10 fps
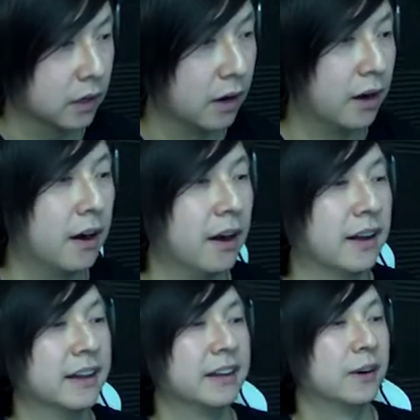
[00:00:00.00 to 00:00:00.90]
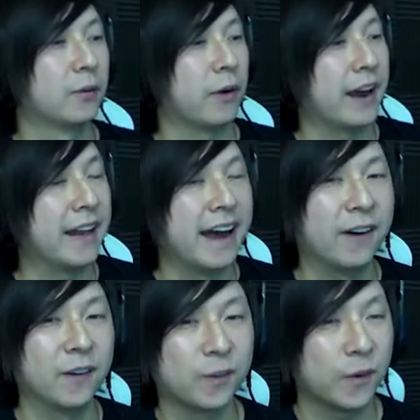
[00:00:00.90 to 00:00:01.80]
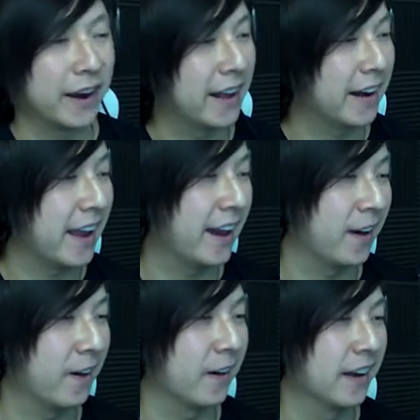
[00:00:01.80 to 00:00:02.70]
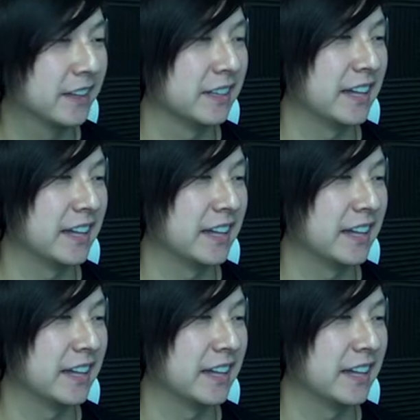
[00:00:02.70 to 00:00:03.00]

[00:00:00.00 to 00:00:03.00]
Oh, ran out of air the